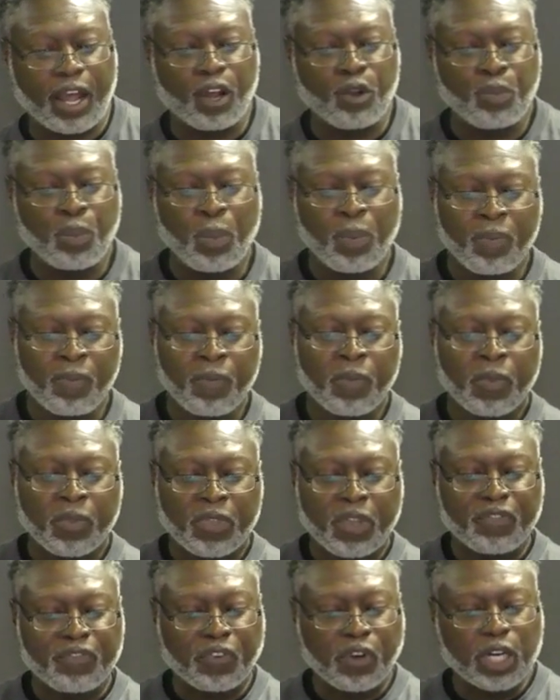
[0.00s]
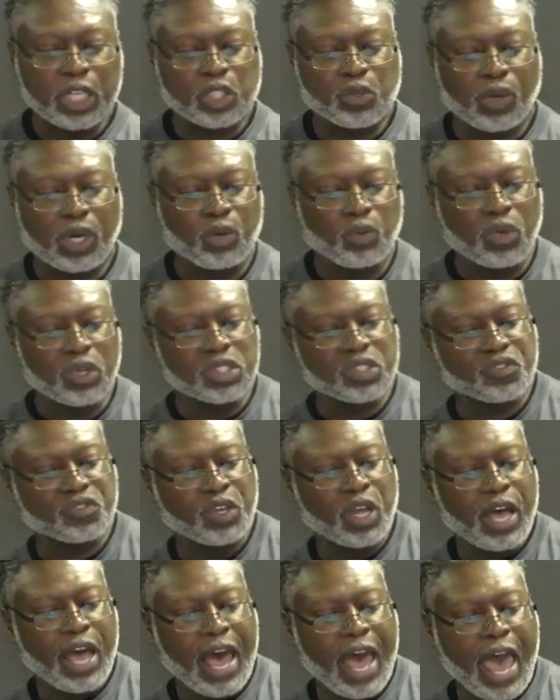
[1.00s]
Right. The first one
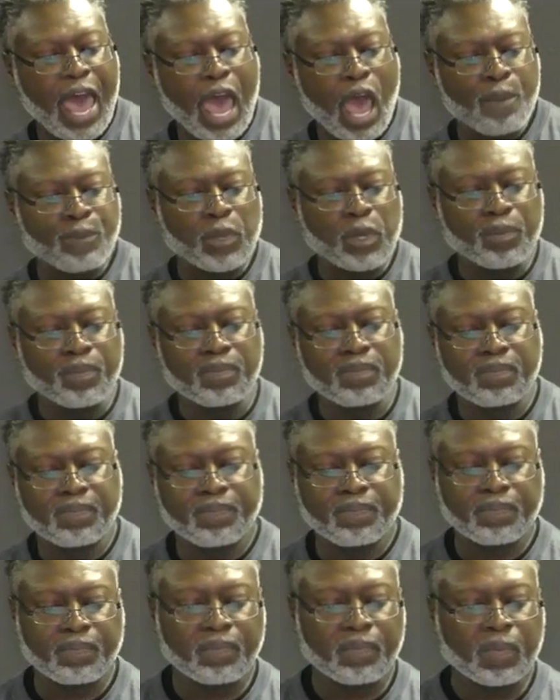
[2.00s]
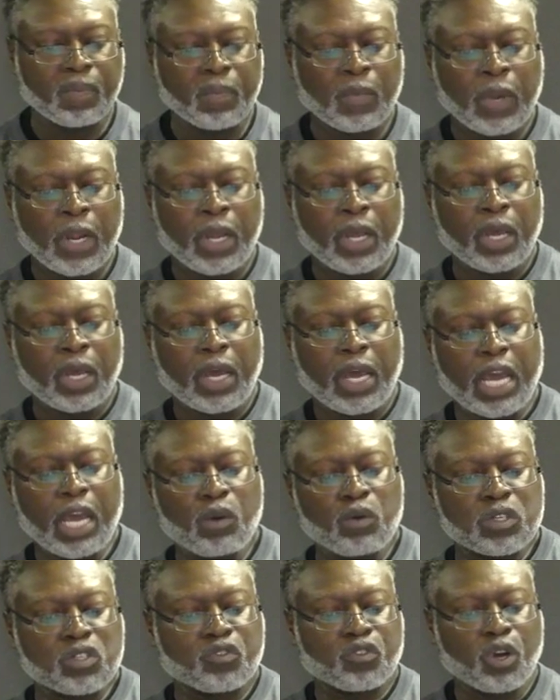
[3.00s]
was Amnon. Mm-hmm.
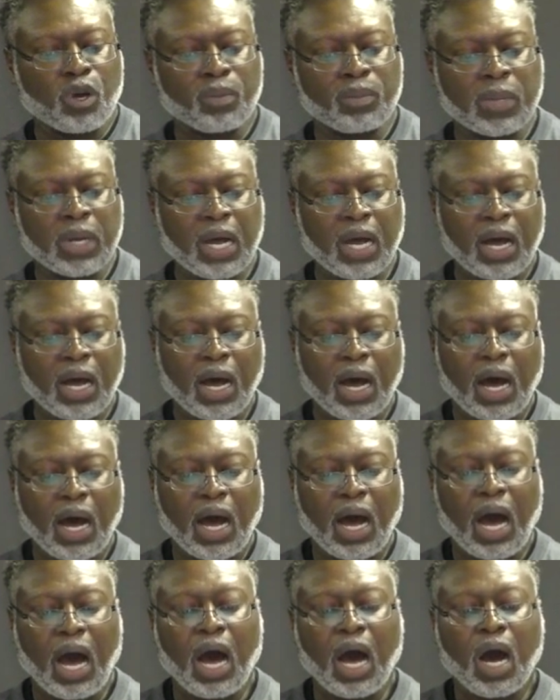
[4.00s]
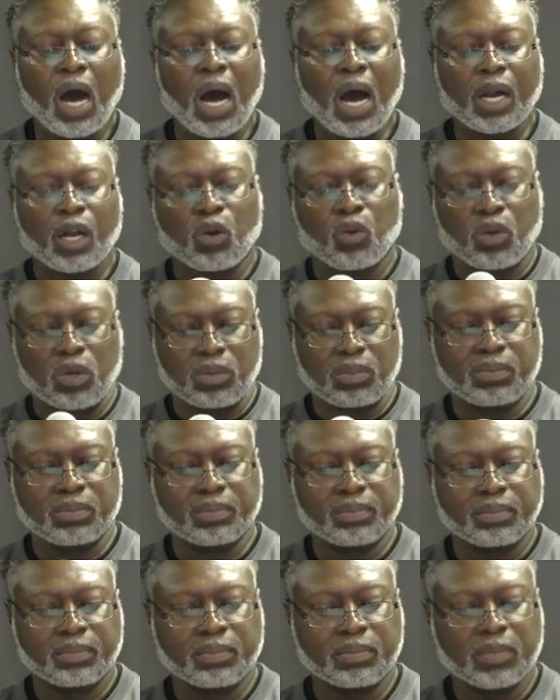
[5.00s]
He was from Ahana,
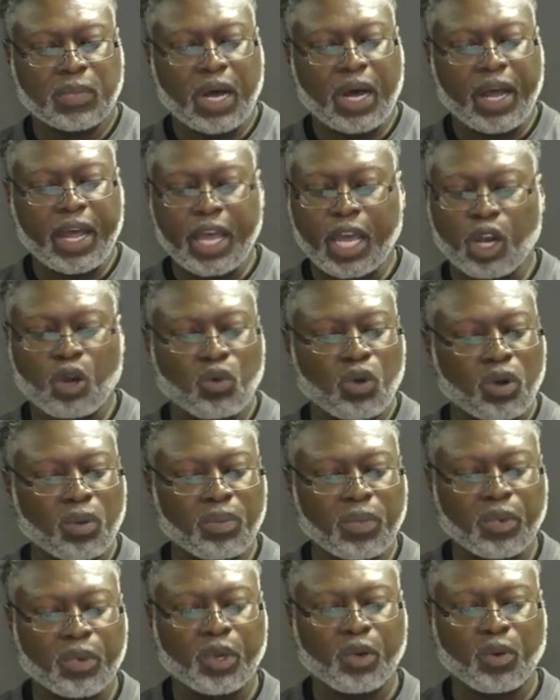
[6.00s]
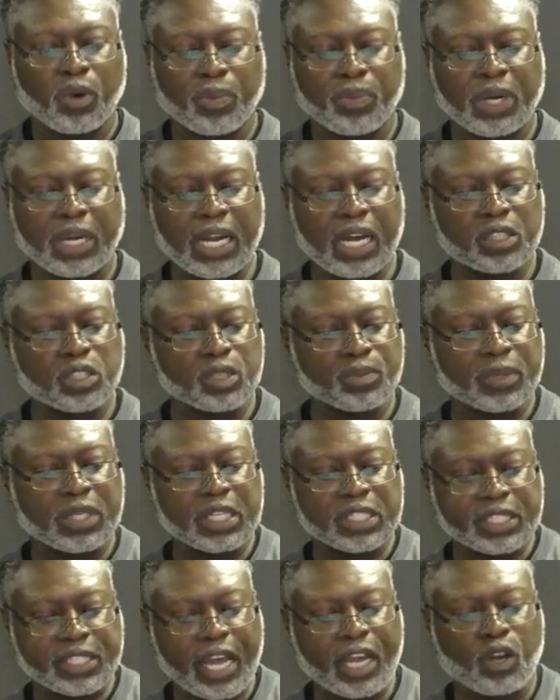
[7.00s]
uh, Ahana. Uh, you want to pronounce him. And
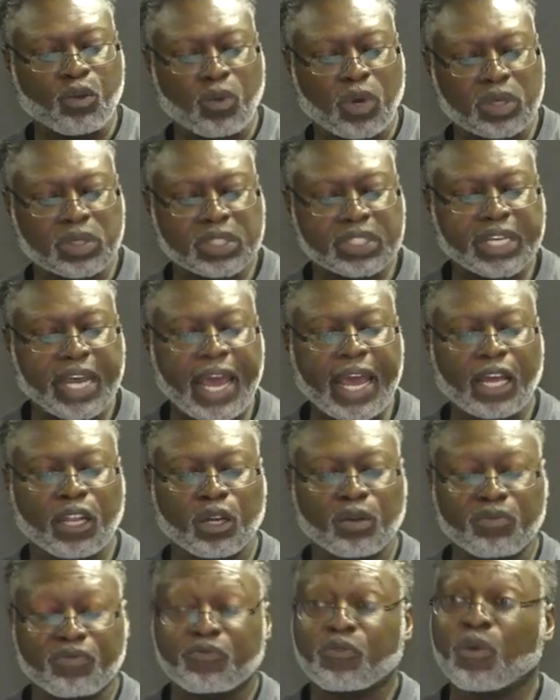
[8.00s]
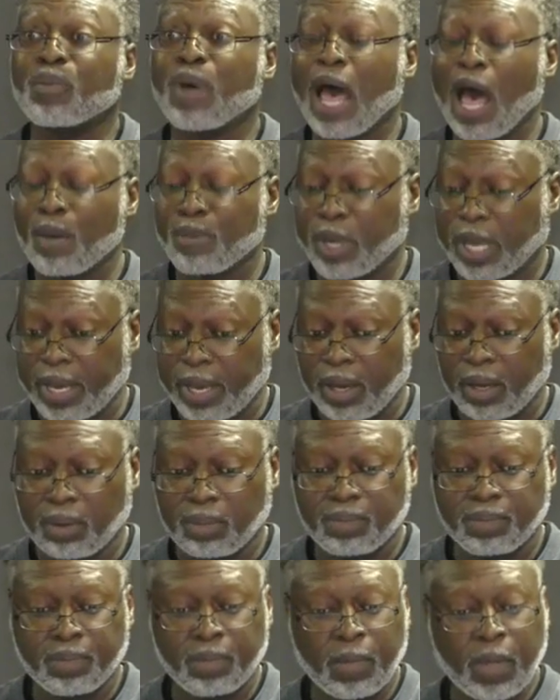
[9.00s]
the second one's Caleb from Abigail.
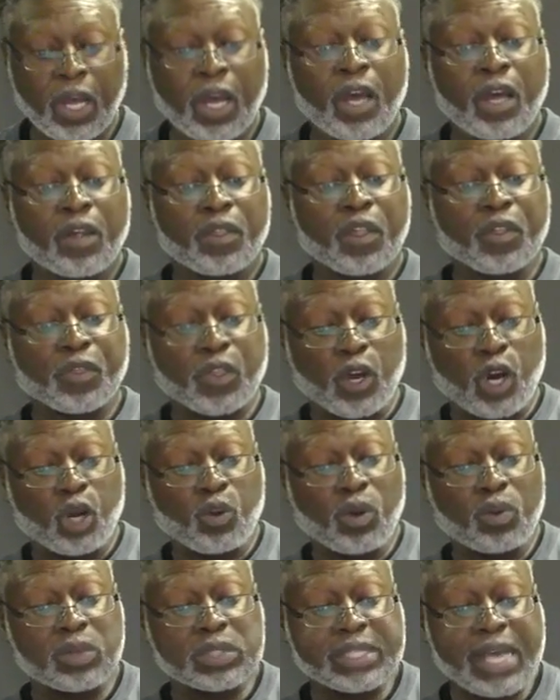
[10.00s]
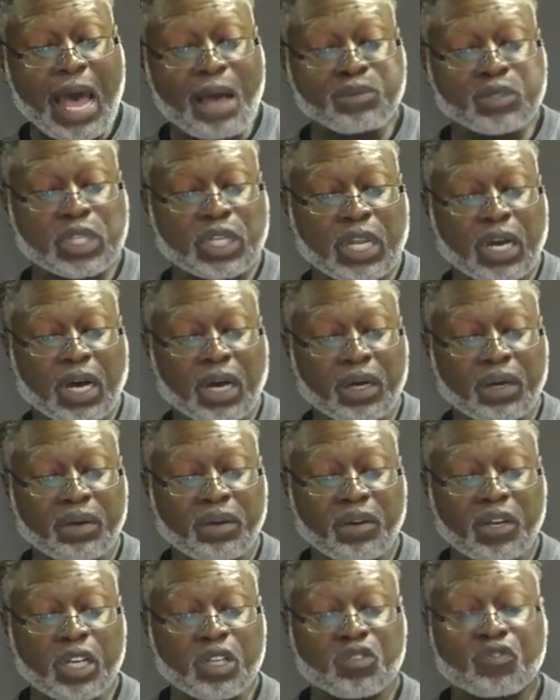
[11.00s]
All right. The third one was
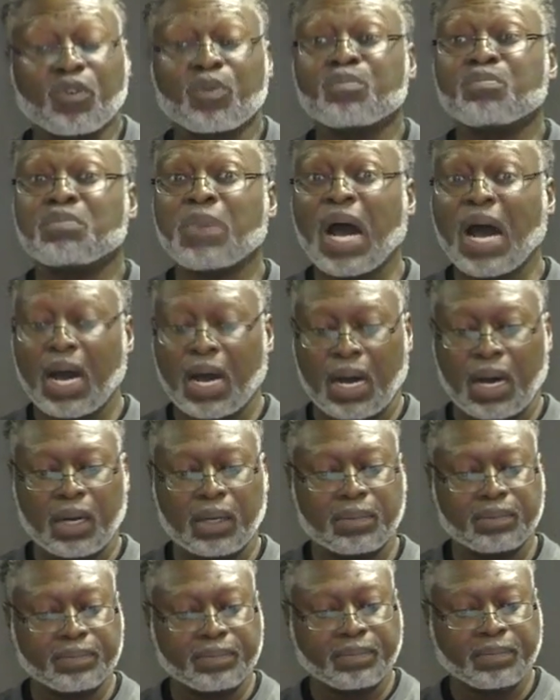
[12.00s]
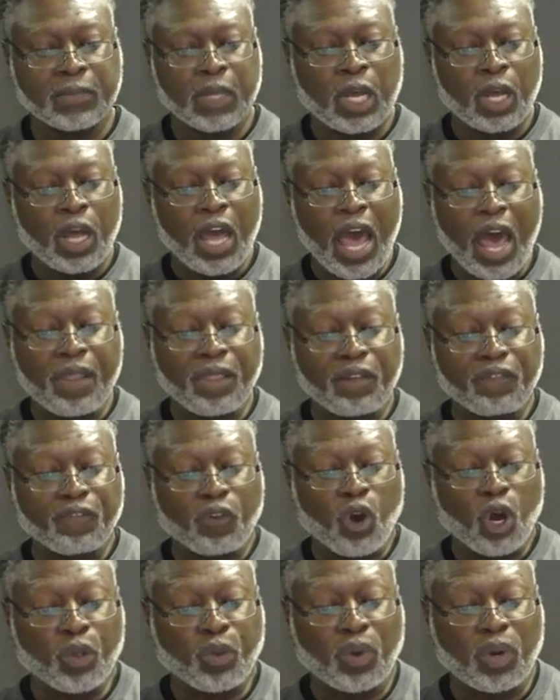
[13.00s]
Absalom. He's from Mara. Mm -hmm. And the
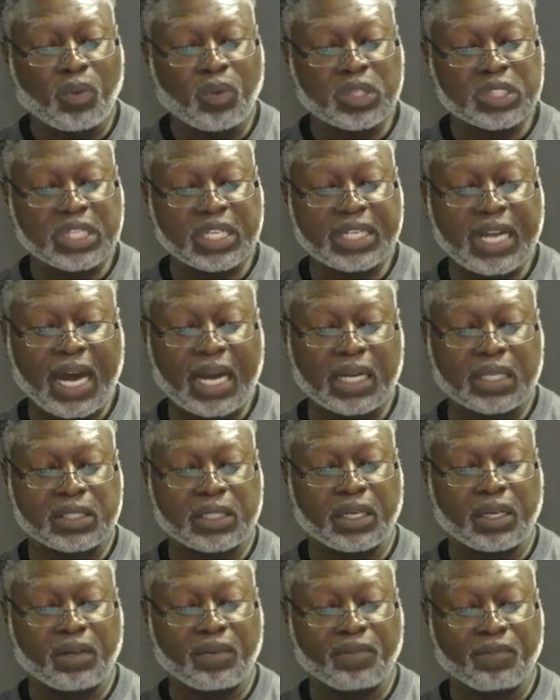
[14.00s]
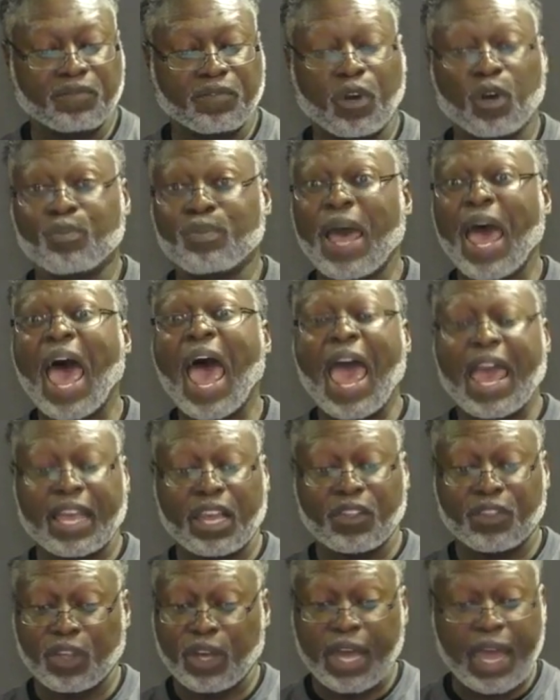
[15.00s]
fourth one was Adonijah from
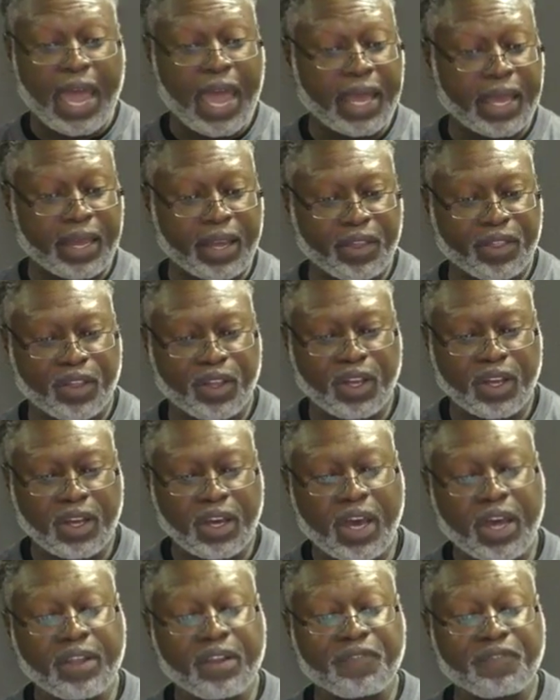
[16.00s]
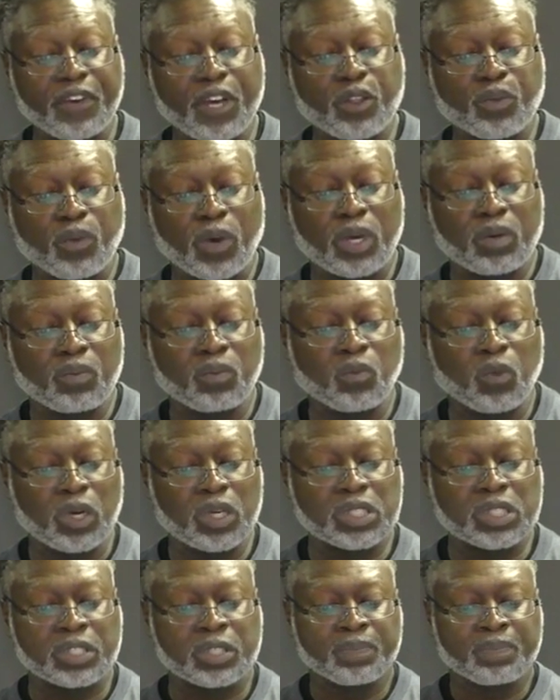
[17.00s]
Haggith or Haggith. Mm -hmm. And the fifth one
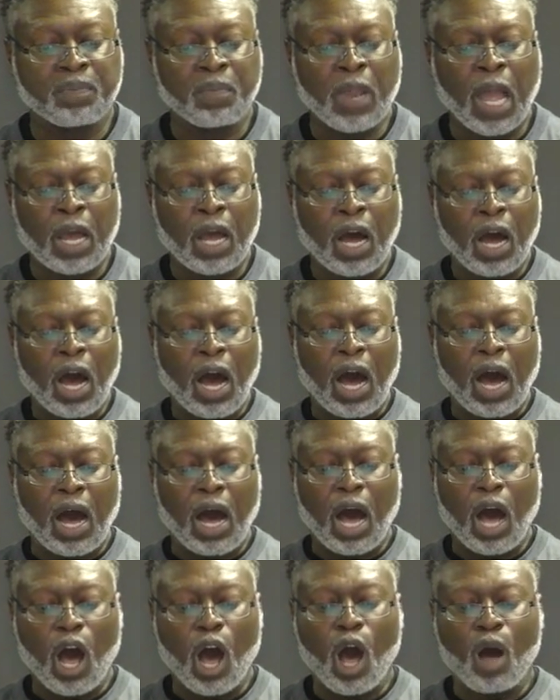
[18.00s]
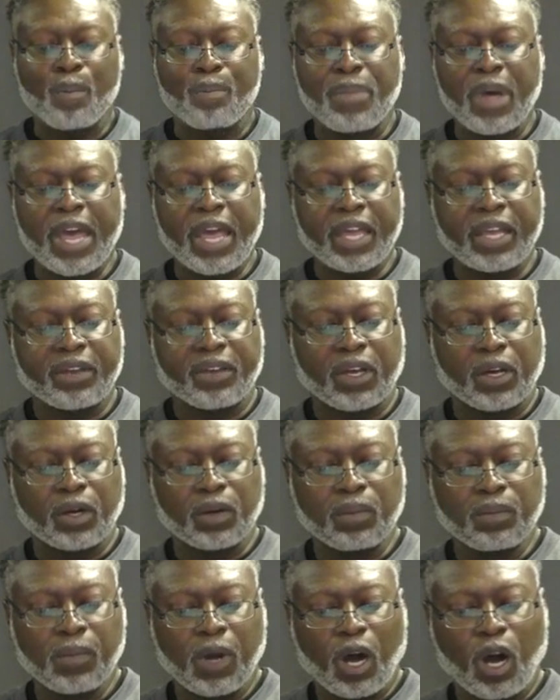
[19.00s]
was Abehigo,
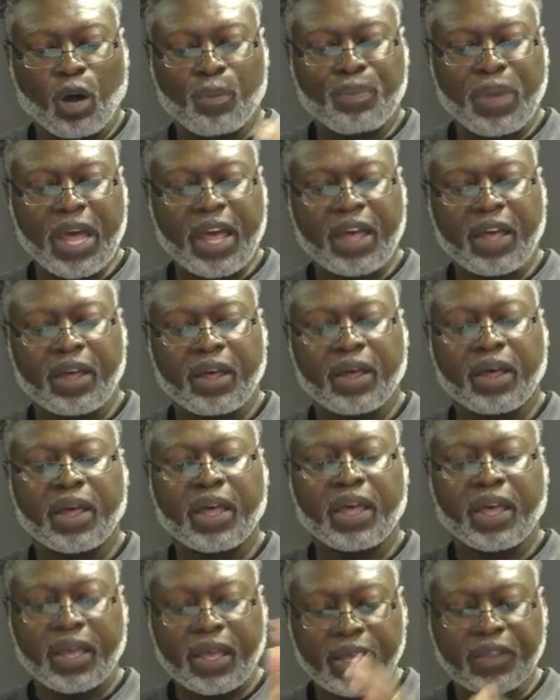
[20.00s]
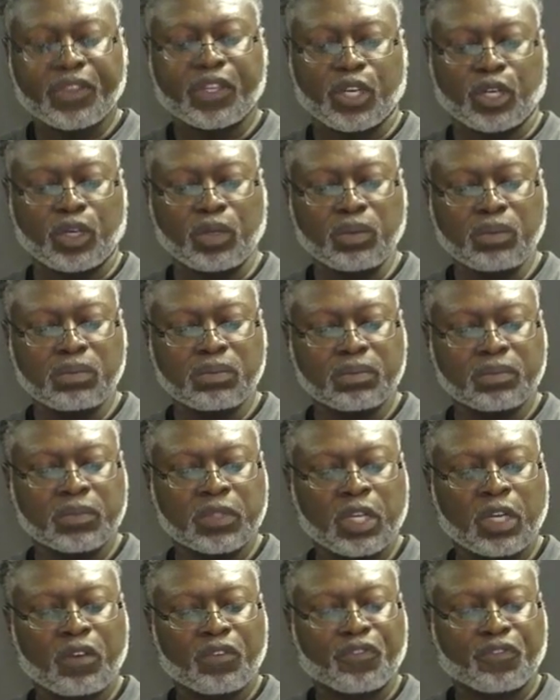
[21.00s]
Abihito,
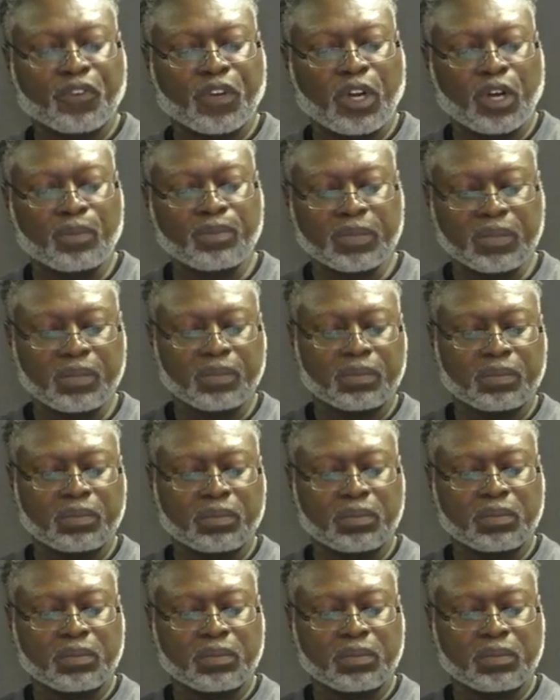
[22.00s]
mm-hmm. from